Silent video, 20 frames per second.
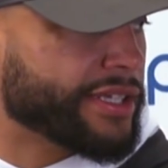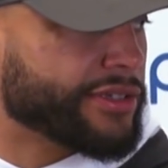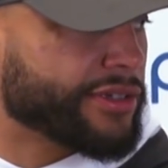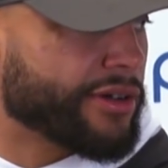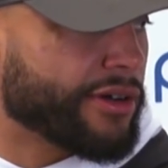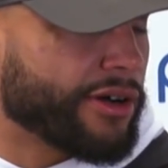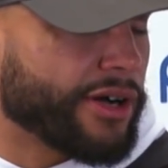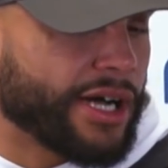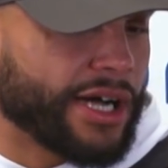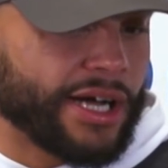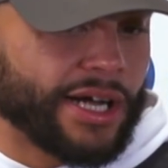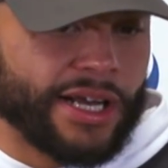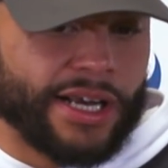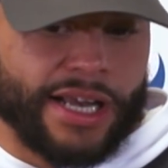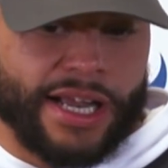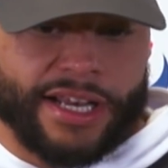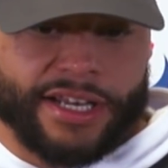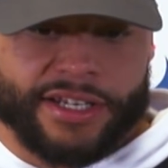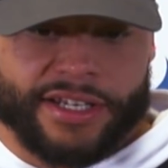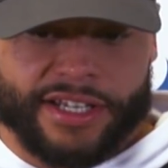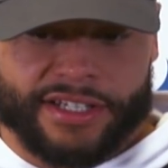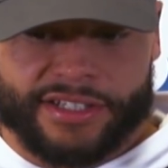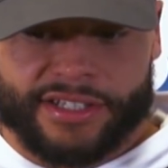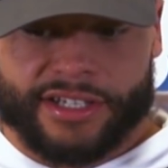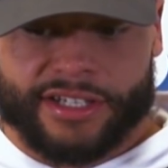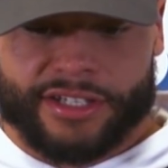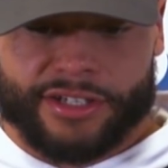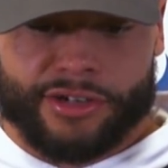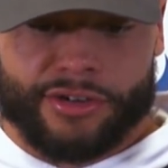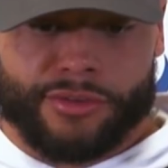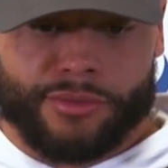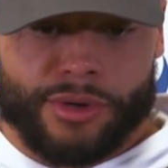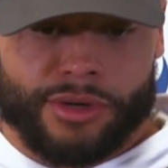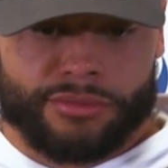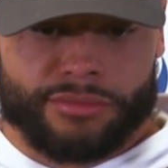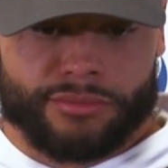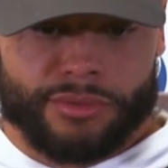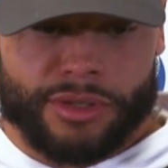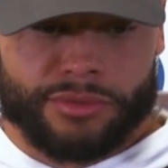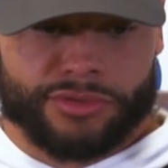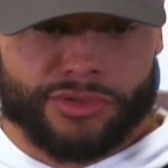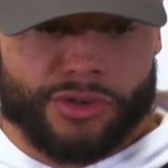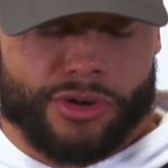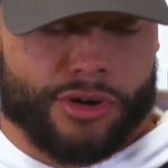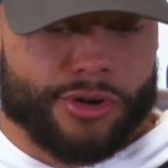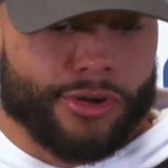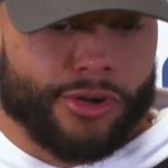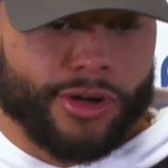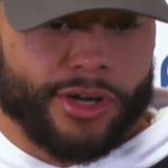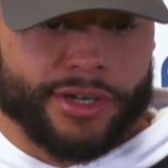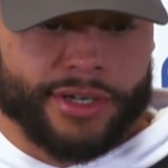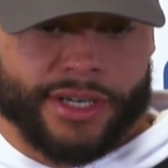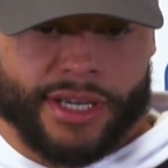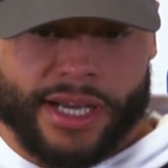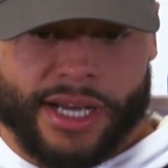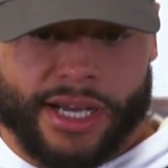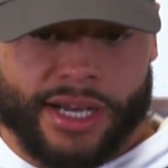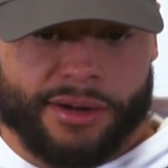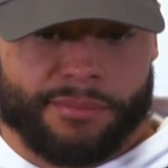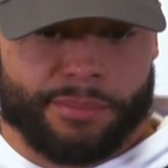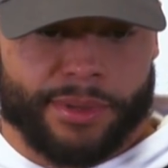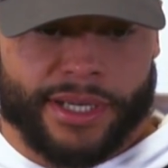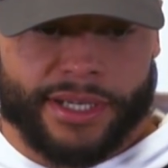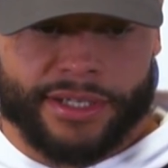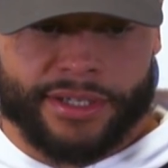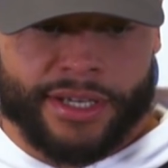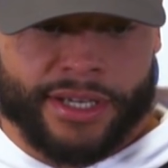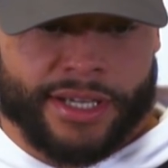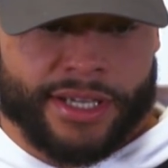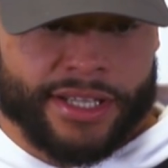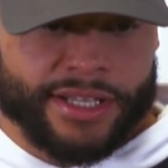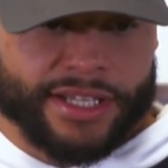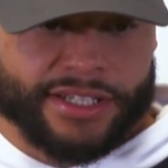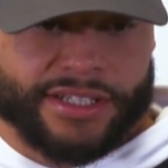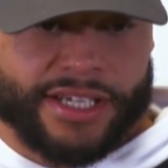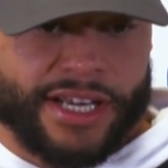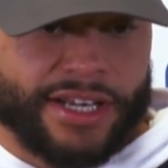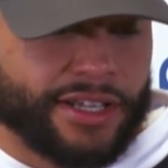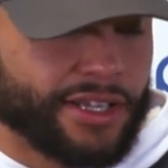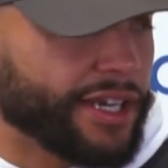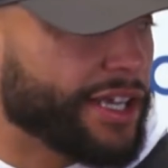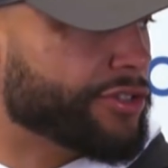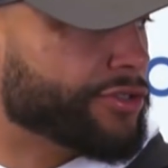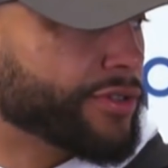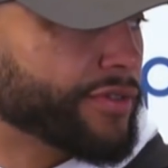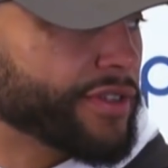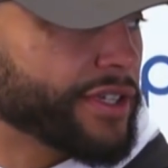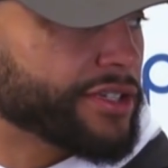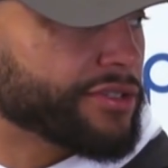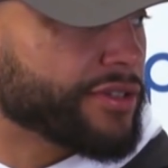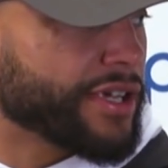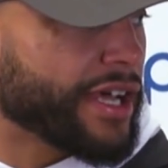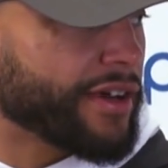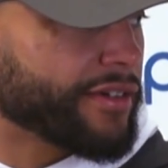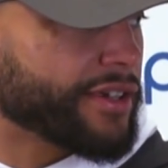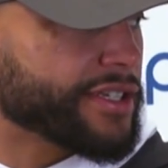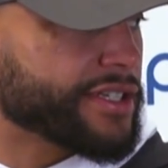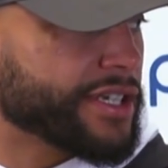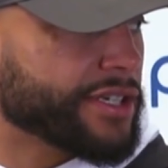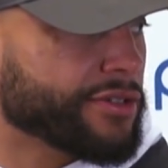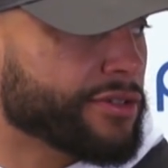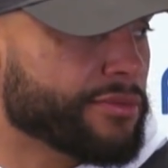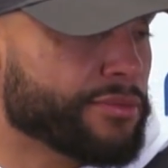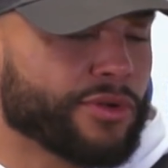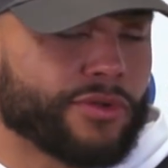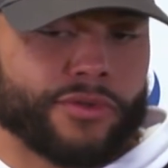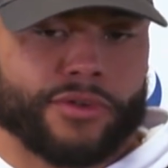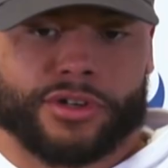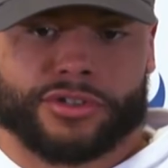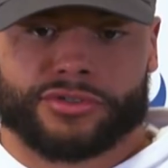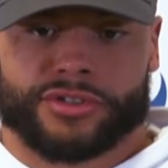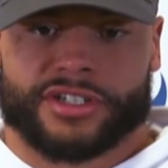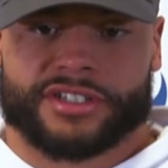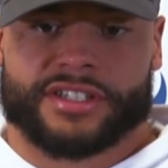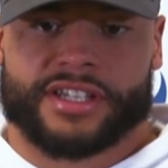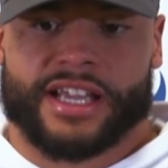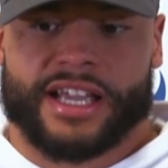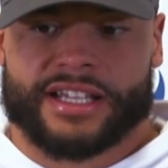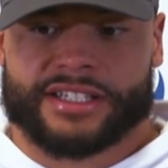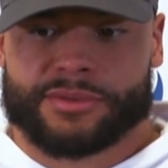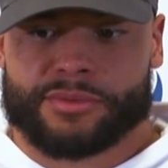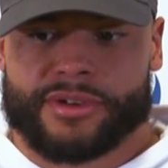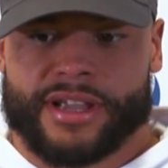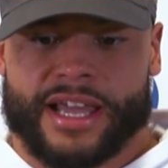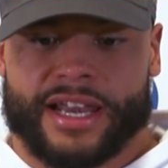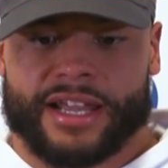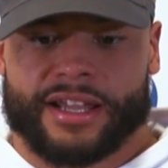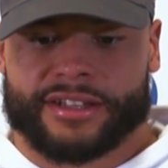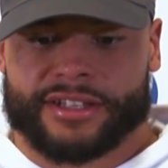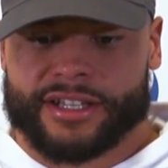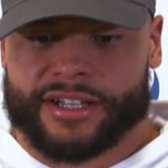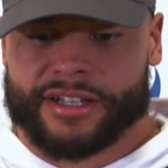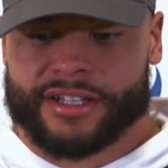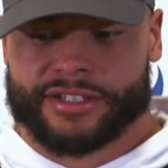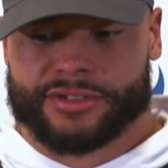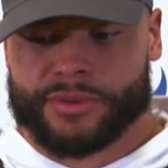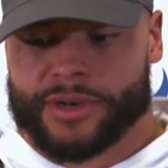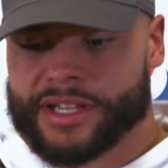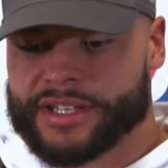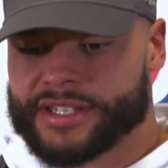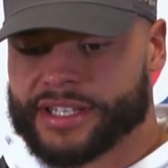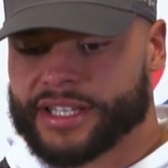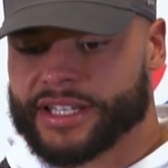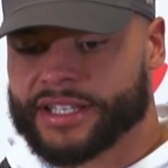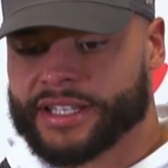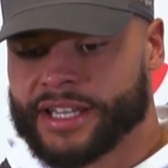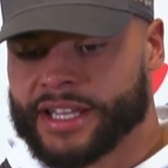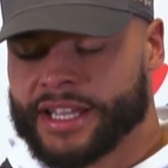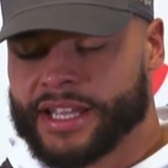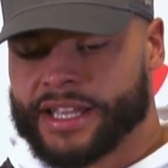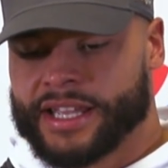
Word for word: So I didn't necessarily know what was going on. But that's kind of the nature of this. You got to continue to move on, trust the guys that we got out there, and that's what I did.